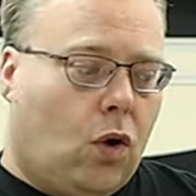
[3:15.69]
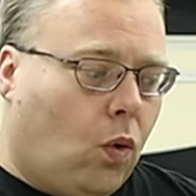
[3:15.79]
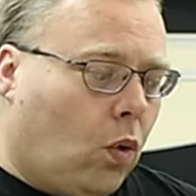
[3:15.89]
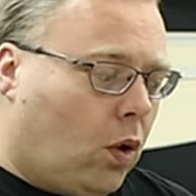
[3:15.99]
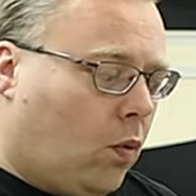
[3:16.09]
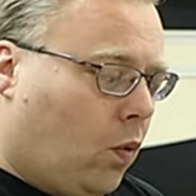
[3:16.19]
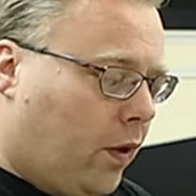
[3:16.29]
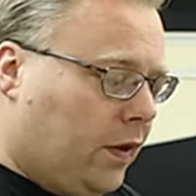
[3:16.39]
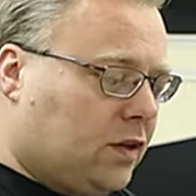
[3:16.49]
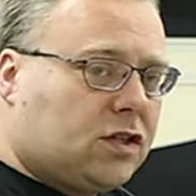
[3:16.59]
or one
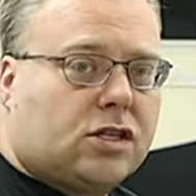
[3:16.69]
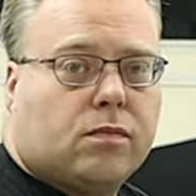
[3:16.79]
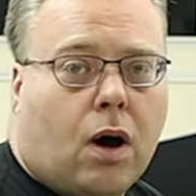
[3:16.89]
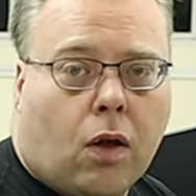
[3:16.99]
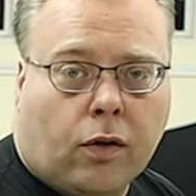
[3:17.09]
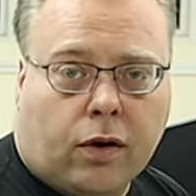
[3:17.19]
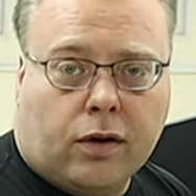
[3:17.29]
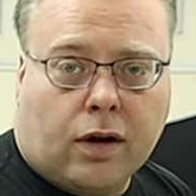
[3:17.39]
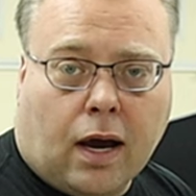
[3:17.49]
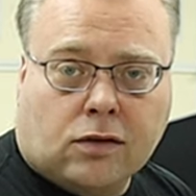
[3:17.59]
of these smaller
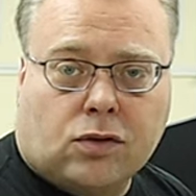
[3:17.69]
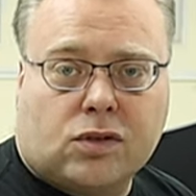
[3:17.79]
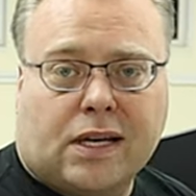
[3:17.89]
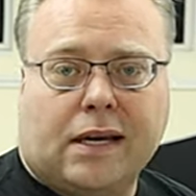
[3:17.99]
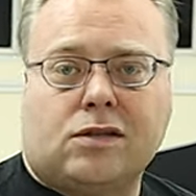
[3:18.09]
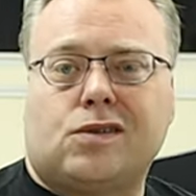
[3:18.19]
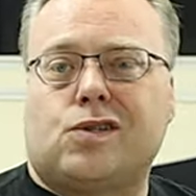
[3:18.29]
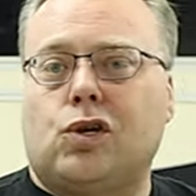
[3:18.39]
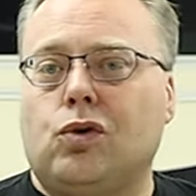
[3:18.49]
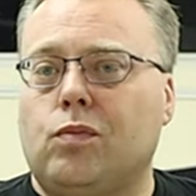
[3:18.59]
nozzles is
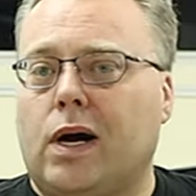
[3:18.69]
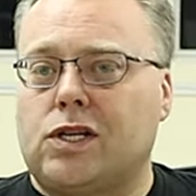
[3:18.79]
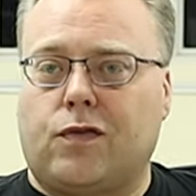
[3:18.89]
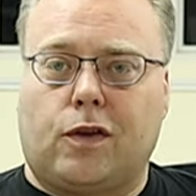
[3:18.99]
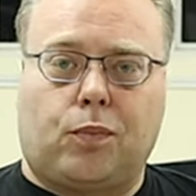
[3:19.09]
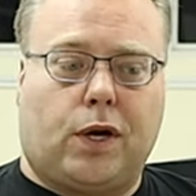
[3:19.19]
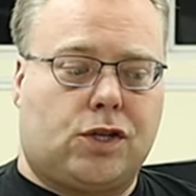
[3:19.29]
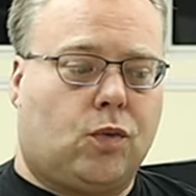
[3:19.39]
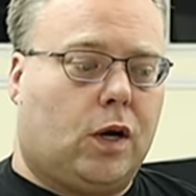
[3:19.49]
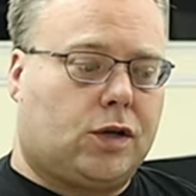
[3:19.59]
too much for the
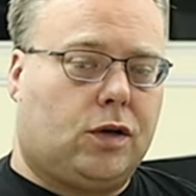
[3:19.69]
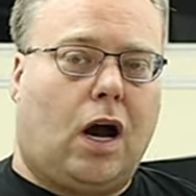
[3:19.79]
pressure washer.